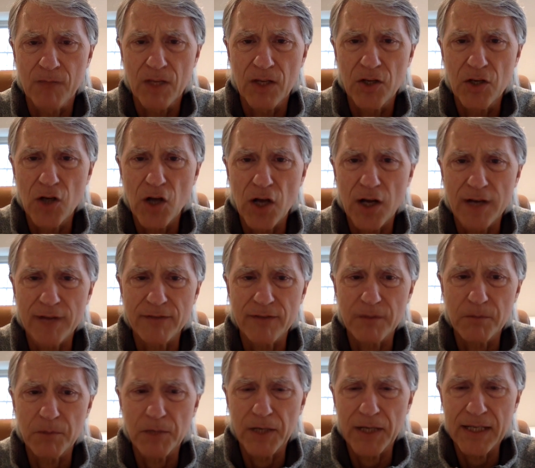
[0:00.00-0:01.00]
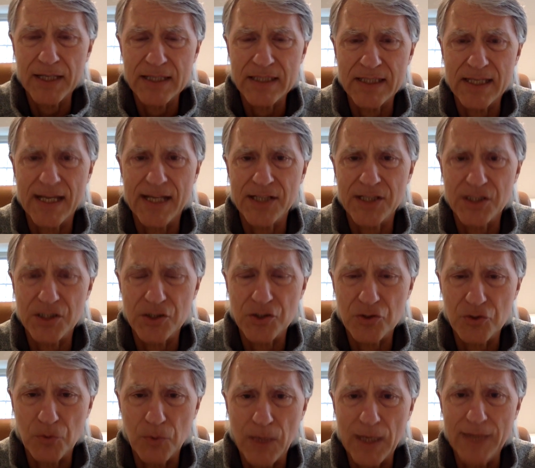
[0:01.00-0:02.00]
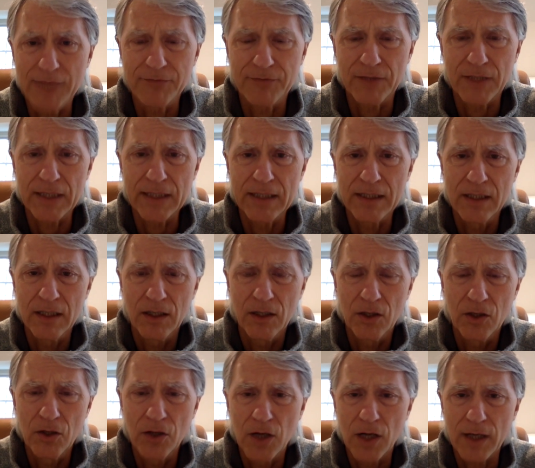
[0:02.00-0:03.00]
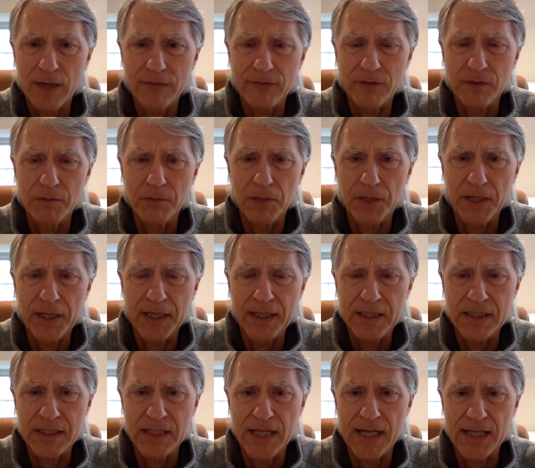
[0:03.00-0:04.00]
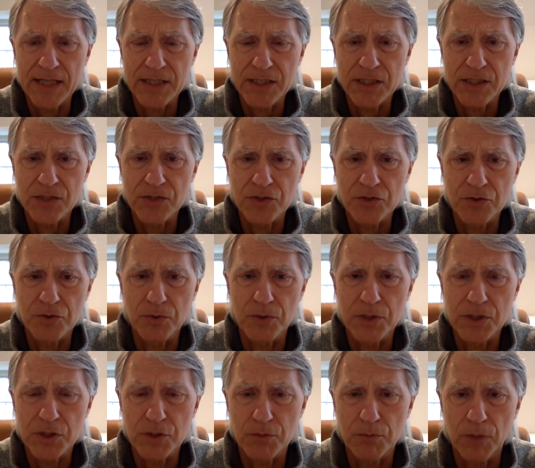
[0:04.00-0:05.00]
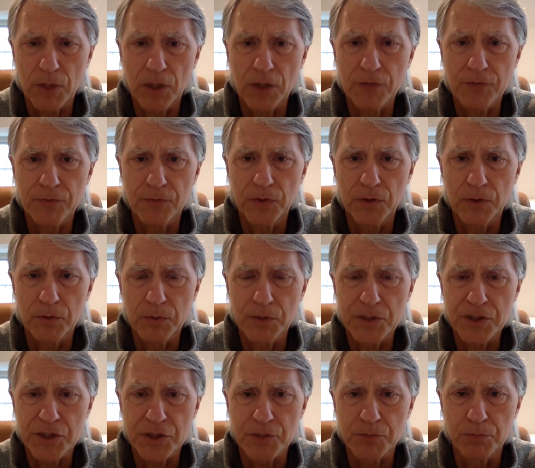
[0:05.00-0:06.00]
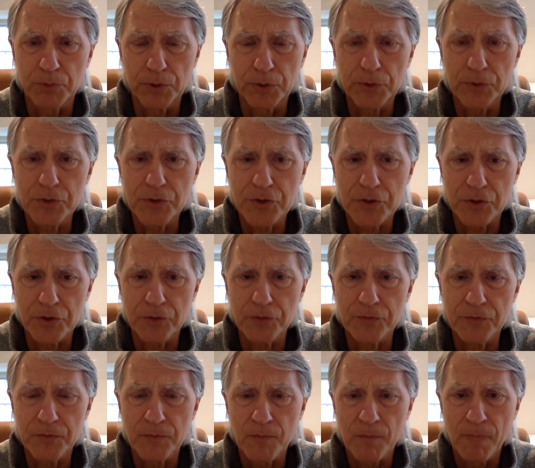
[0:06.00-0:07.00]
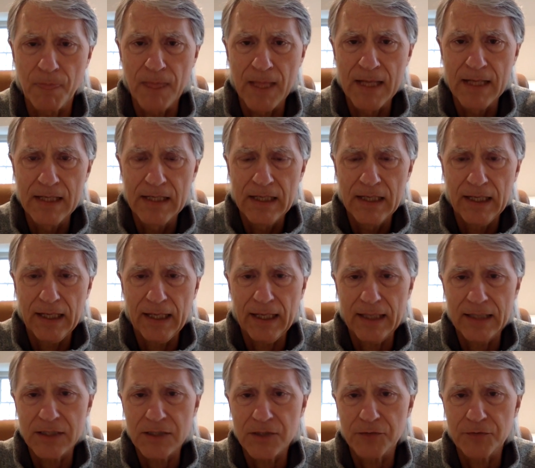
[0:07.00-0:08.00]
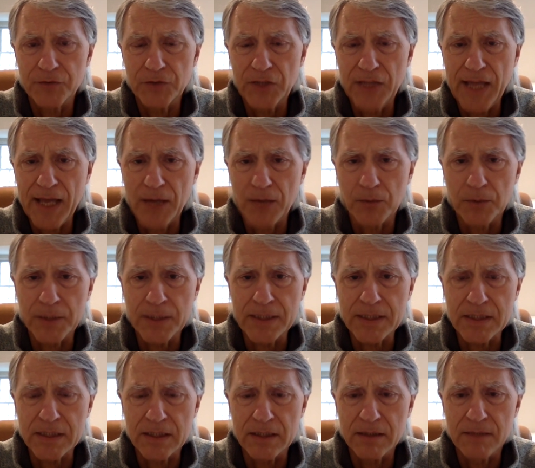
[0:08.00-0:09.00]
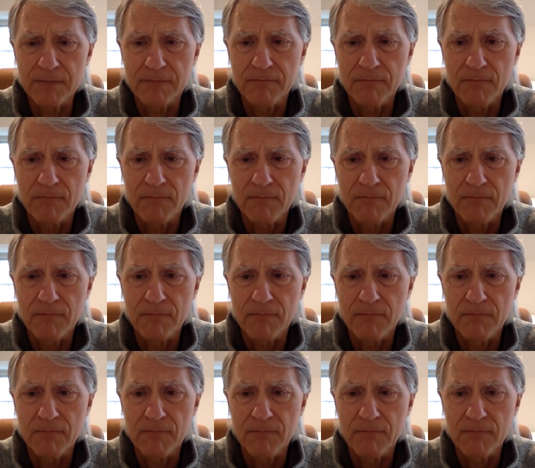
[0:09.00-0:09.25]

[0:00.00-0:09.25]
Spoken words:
not everybody has access to Wi-Fi. Not everybody has access to a smartphone, which is Bluetooth. And so for that reason,